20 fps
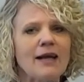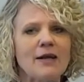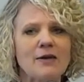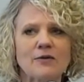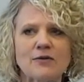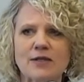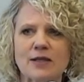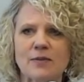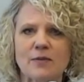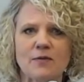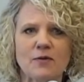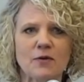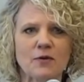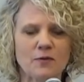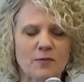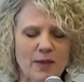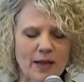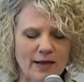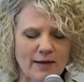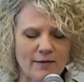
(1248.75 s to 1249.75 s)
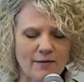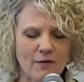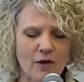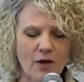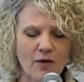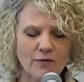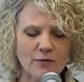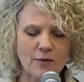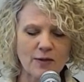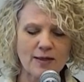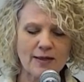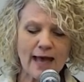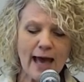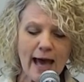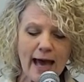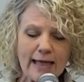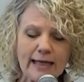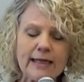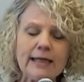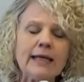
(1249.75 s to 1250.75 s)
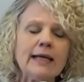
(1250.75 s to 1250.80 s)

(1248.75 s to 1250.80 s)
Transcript: I know some of you have been involved with that.